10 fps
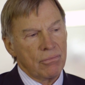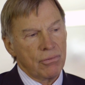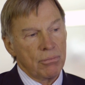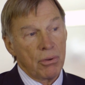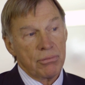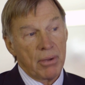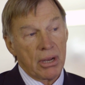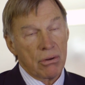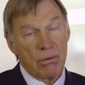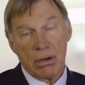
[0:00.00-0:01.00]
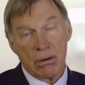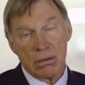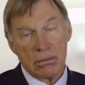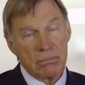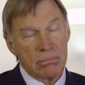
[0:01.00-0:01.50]
both my
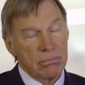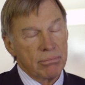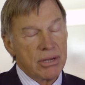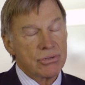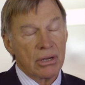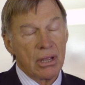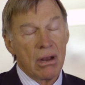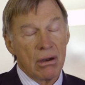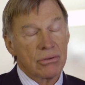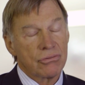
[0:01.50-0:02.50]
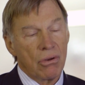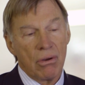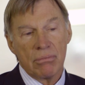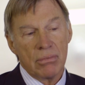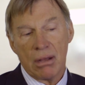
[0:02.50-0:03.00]
career and patient care. So
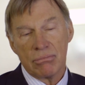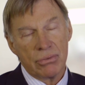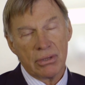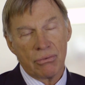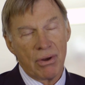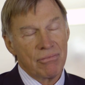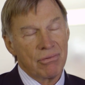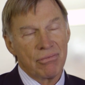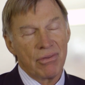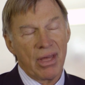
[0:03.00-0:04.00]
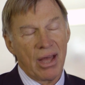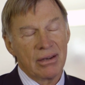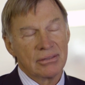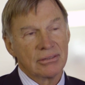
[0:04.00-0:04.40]
I'm really grateful for that.